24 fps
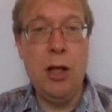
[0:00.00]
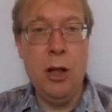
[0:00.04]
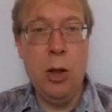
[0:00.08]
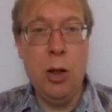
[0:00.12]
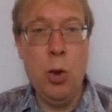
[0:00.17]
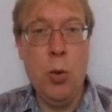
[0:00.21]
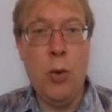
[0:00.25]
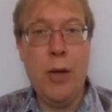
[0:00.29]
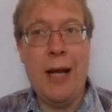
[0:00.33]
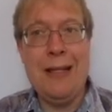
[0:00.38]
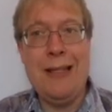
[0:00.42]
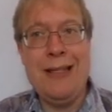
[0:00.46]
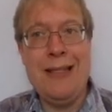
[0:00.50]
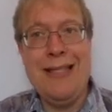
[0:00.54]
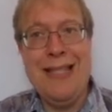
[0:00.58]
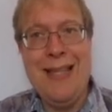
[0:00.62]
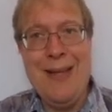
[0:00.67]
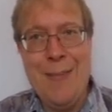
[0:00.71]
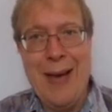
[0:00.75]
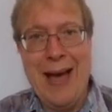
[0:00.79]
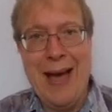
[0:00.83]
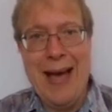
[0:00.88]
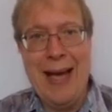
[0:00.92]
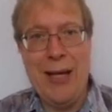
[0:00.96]
look at
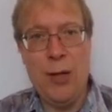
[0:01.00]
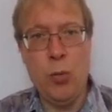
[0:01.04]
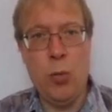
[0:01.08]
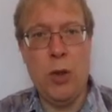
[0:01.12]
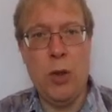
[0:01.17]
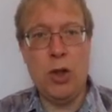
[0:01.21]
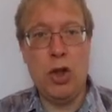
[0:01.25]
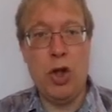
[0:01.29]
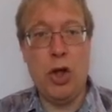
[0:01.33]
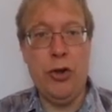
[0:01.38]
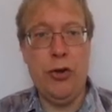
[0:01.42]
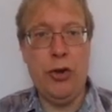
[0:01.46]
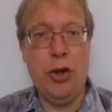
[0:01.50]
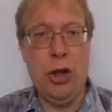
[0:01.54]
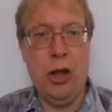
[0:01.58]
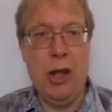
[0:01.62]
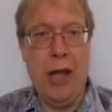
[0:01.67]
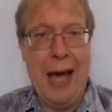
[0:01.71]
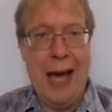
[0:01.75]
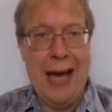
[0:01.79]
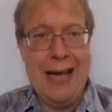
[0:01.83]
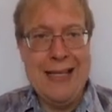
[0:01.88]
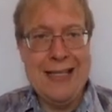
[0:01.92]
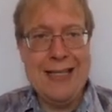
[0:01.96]
demand, what
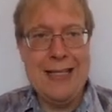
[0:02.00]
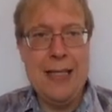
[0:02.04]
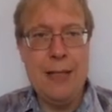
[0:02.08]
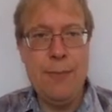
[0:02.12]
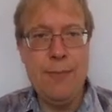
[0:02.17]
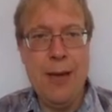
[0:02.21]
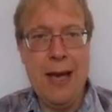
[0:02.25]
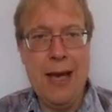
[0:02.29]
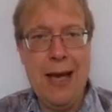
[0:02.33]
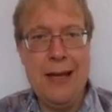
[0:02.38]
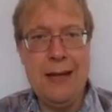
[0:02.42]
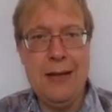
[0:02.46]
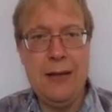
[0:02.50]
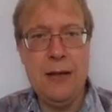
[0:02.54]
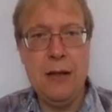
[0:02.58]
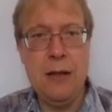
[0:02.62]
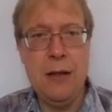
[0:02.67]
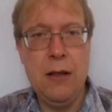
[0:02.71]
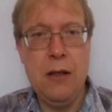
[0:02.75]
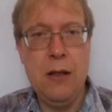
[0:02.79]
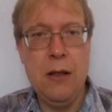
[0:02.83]
underlies demand.